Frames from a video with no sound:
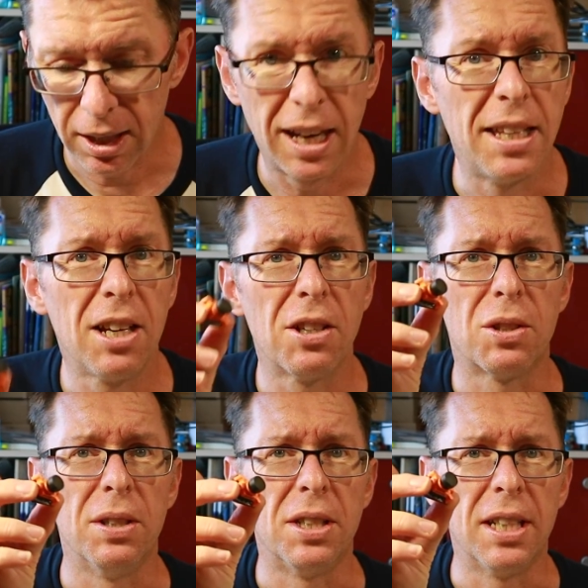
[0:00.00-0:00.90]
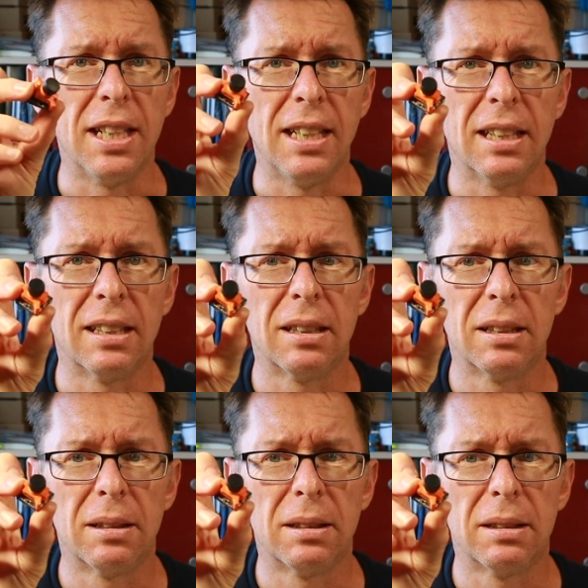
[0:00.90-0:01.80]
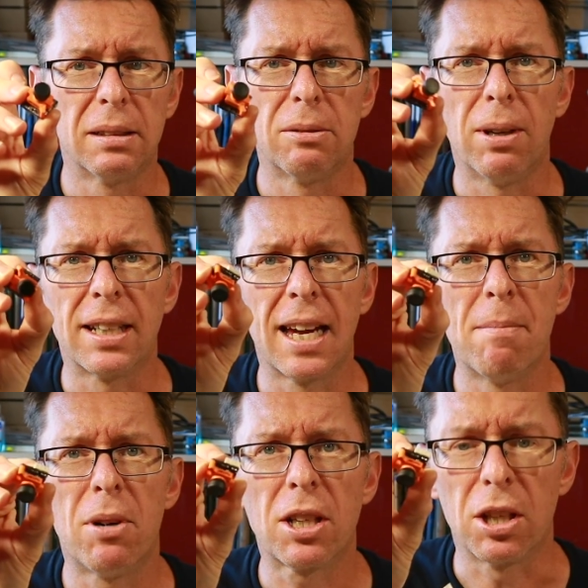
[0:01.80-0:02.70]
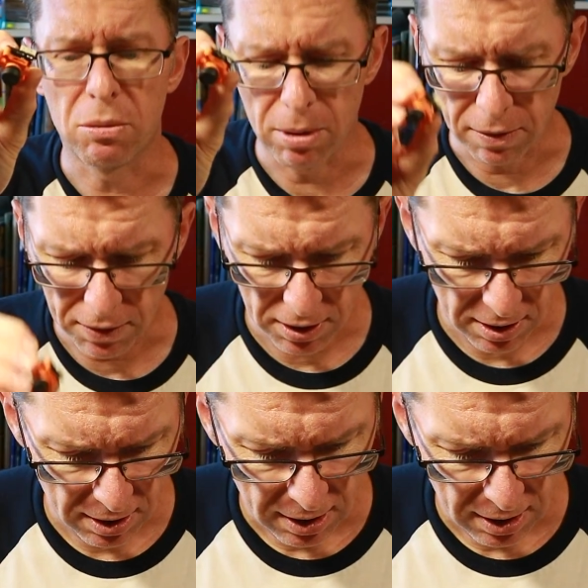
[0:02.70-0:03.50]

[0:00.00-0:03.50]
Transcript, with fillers: And the answer is the Runcam Micro Swift.